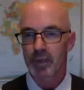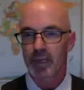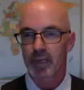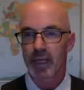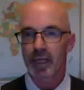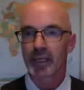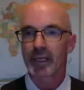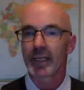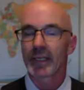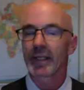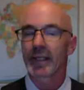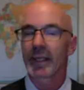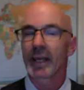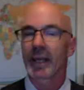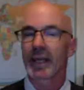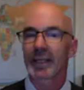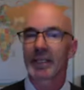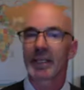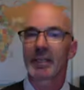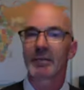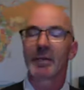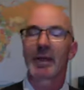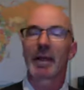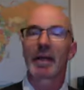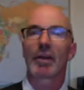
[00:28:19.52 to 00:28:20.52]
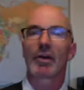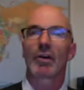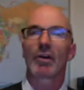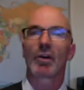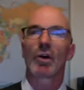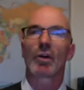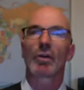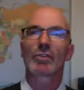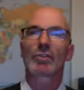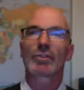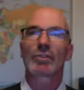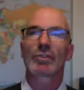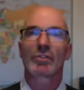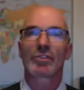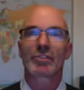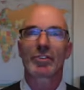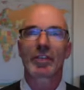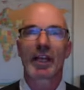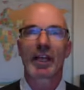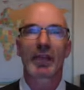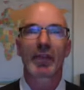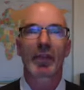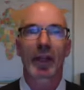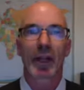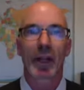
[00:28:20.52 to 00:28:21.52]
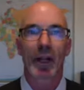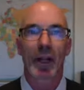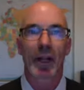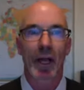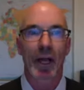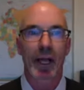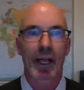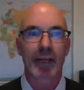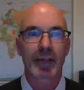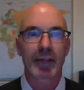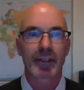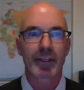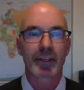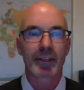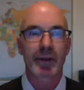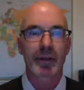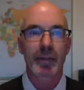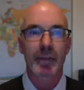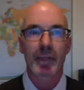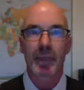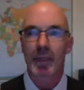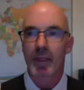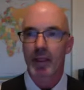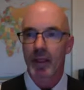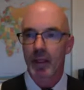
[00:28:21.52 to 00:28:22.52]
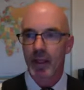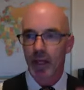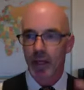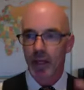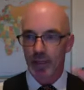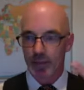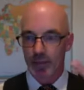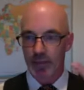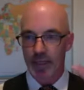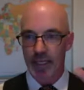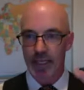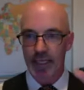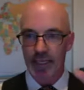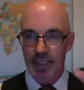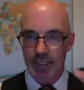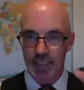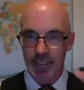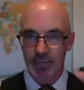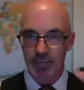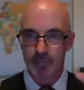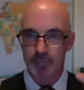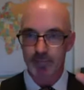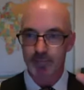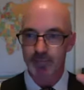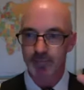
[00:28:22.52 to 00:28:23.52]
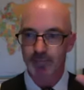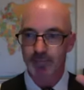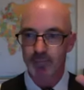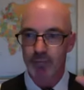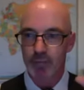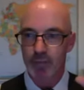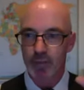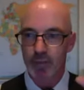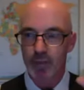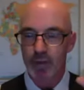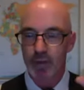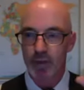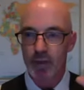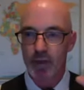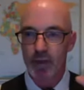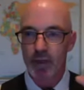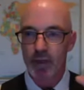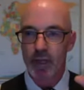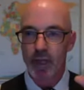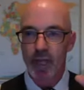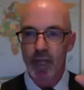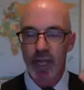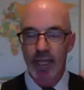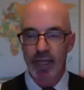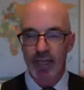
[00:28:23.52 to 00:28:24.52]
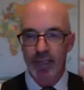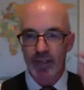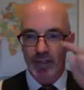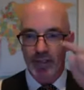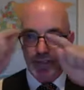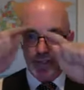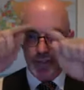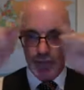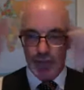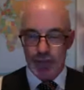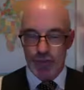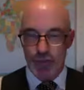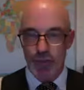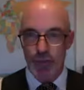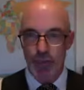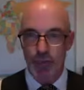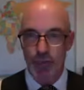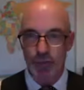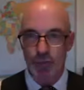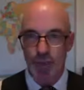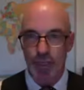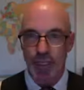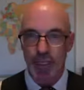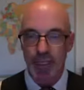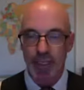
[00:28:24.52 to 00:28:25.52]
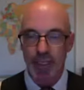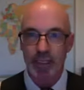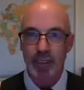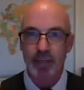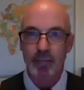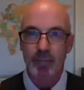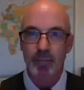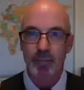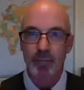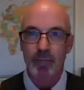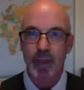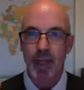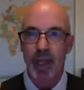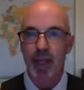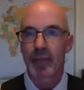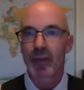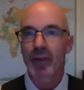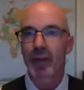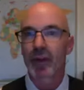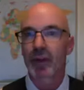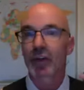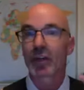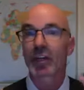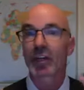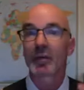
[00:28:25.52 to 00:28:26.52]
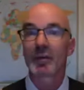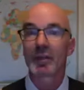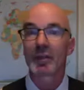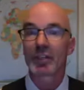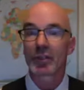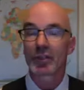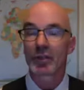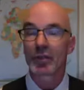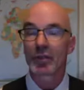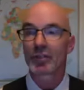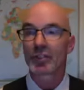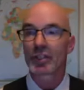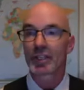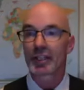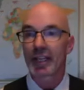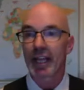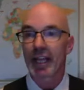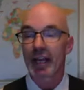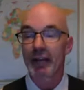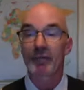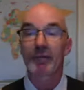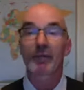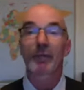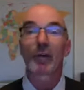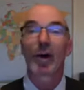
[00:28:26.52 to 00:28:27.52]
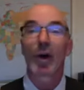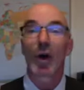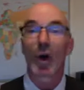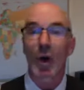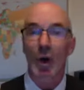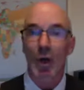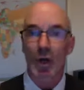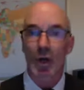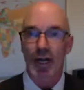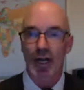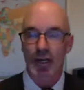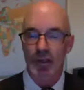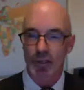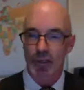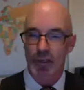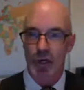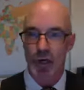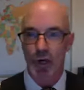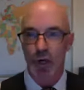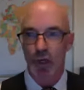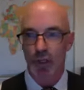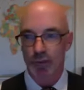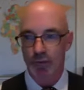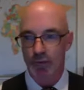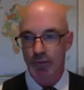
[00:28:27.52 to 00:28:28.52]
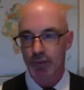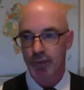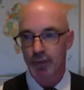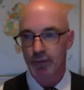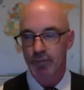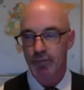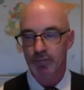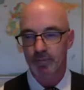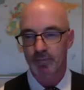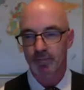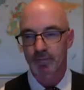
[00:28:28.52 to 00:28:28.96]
And in that email, I also send the client a link, and it's a Zoom link, and they're going to be using that for all our calls.